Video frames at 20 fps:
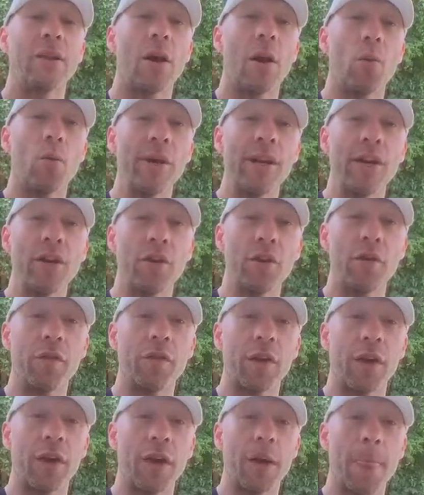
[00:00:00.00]
a week
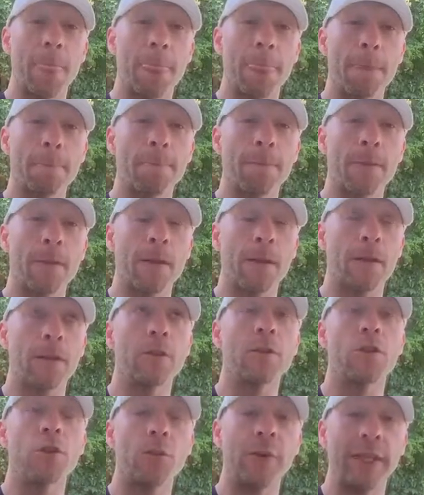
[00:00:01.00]
of uh,
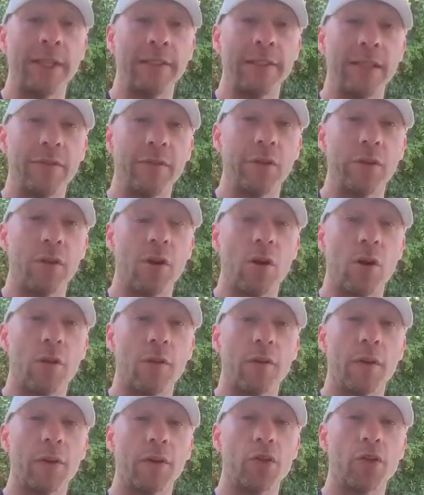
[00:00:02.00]
two weeks even
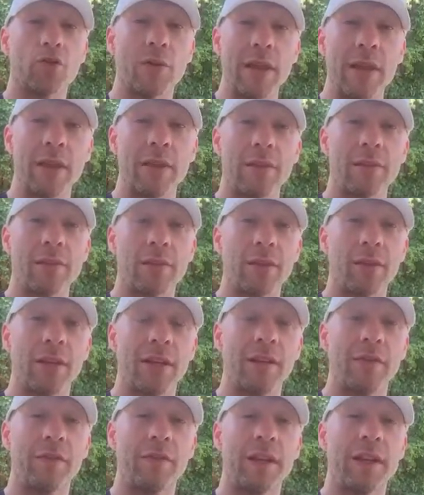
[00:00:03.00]
of strength. So you're
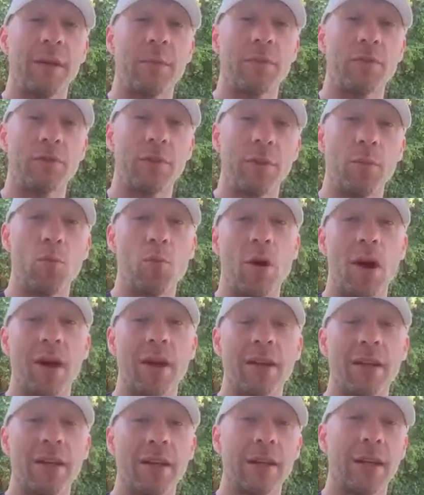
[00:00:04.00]
lifting between
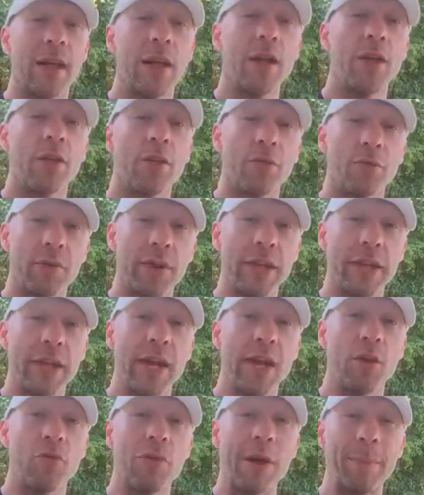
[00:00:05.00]
one and three
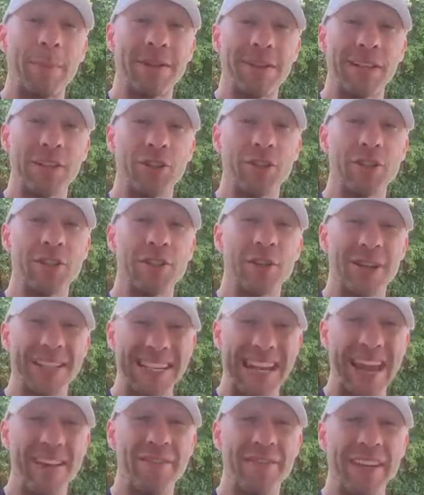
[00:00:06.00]
repetitions. So
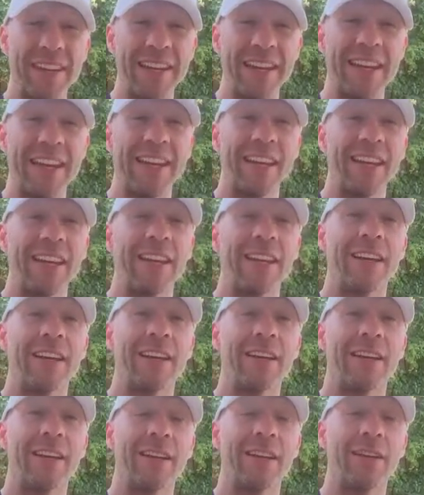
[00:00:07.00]
it's heavy.
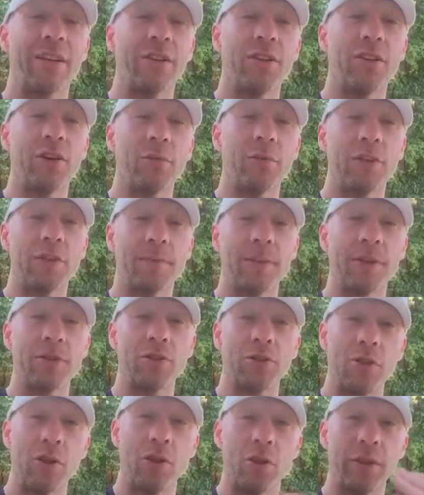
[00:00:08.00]
Uh, and you don't want to spend
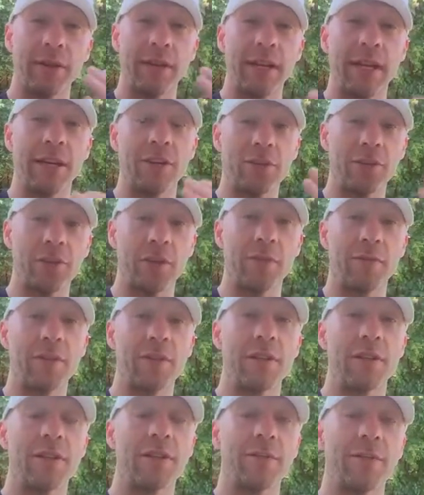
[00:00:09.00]
too long on there because your nervous
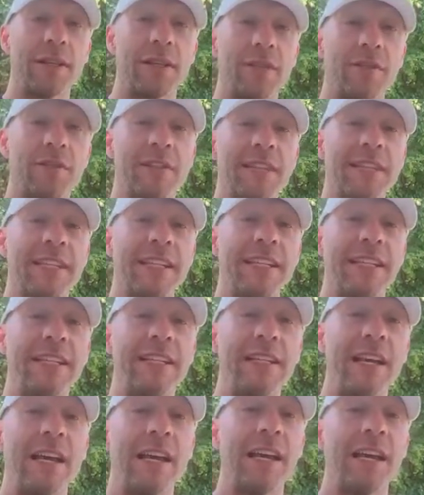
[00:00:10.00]
system gets fatigued
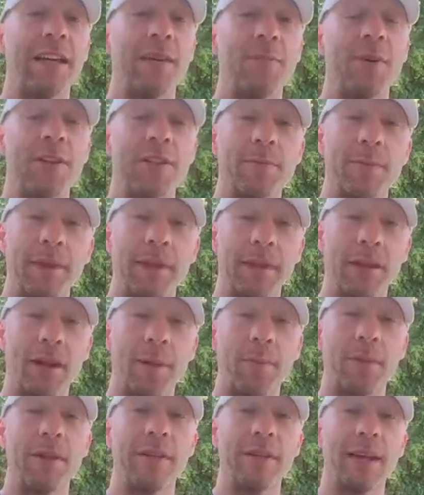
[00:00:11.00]
and you might spend a
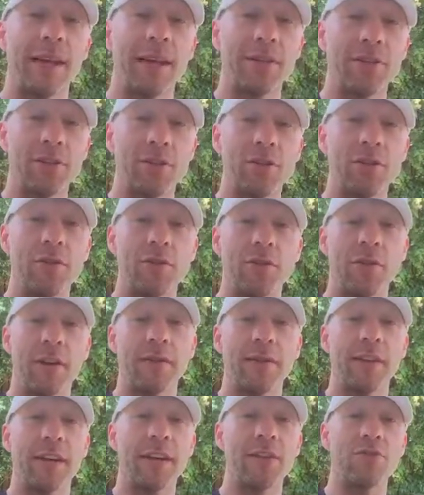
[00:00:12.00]
couple of days two to
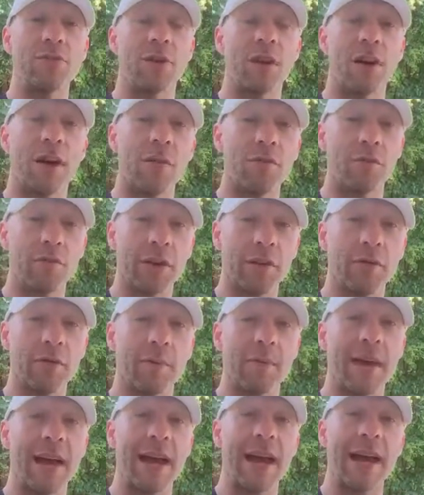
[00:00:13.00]
five days recovering
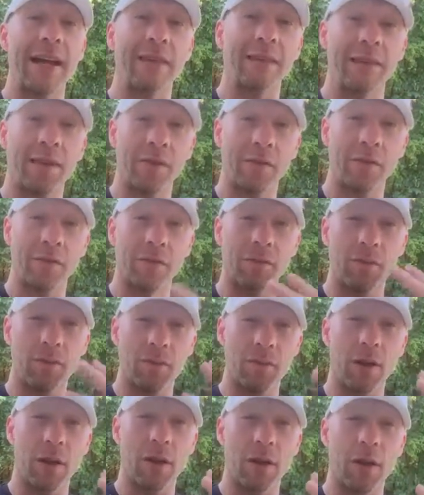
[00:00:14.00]
from that active
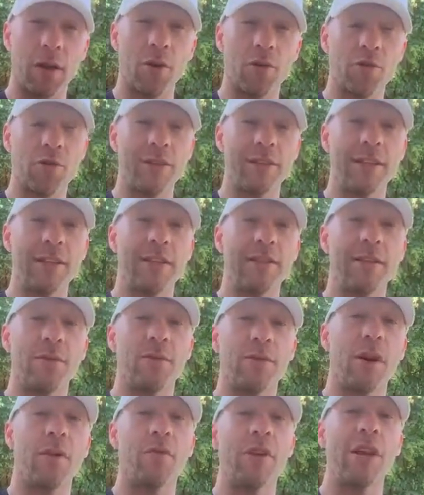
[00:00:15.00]
uh, lower intensity
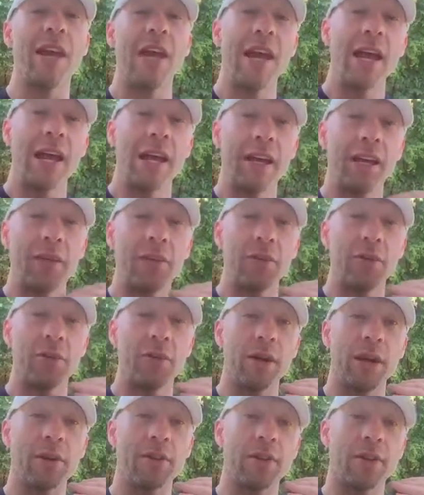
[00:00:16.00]
recovery and then
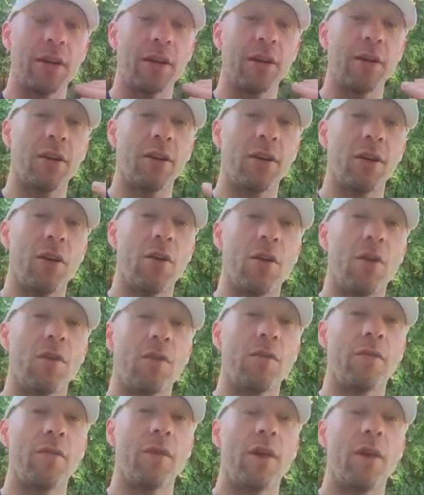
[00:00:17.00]
do a cycle
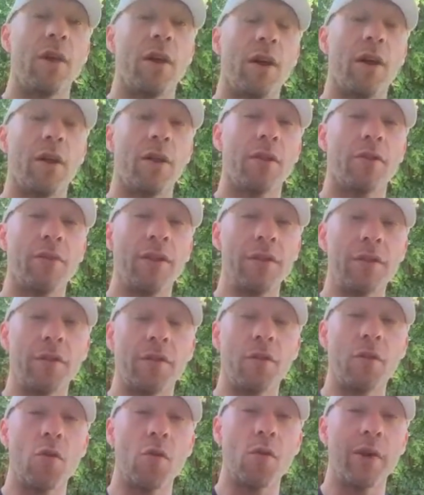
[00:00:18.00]
of uh, three to
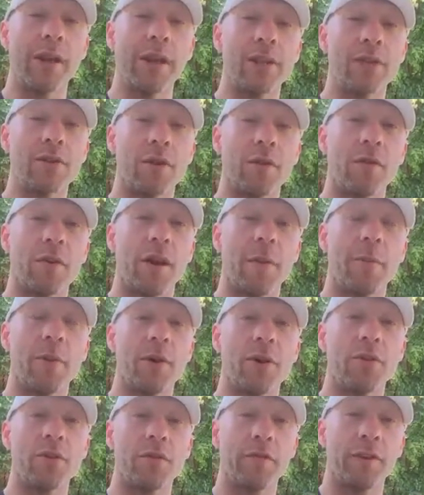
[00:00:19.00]
four weeks of
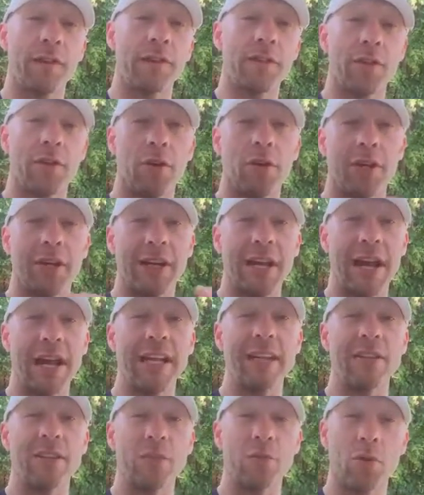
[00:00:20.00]
hypertrophy, so you're looking at
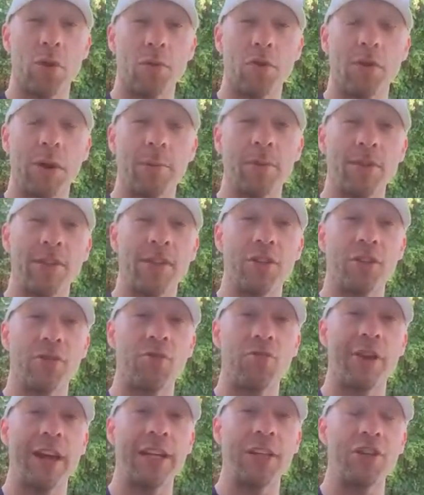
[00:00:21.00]
eight to 12
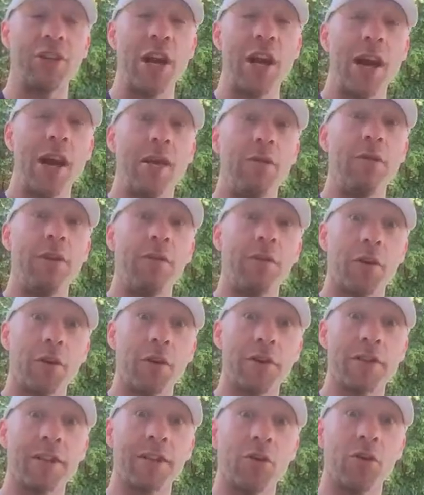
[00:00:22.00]
repetition range, and really
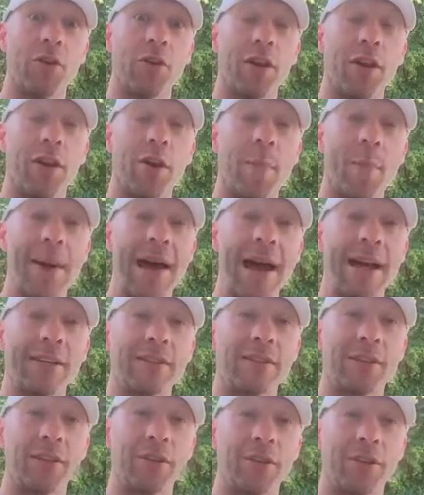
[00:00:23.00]
focusing on the lower back,
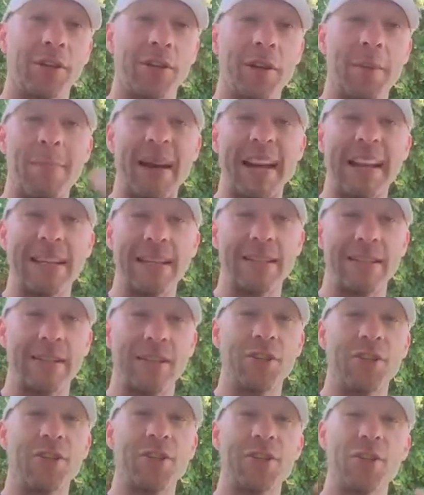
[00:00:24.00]
so you're looking at back
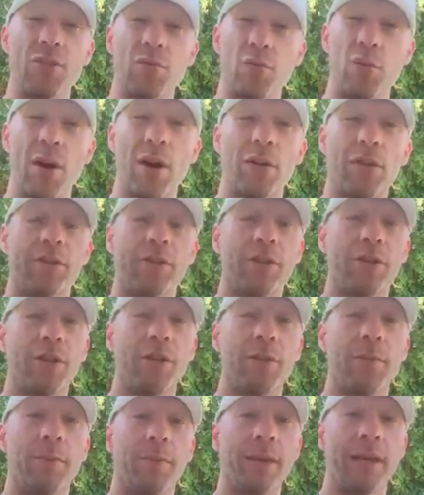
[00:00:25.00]
extensions as well. So you
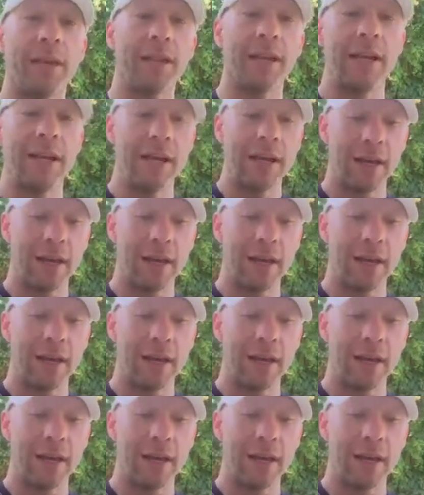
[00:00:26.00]
can put in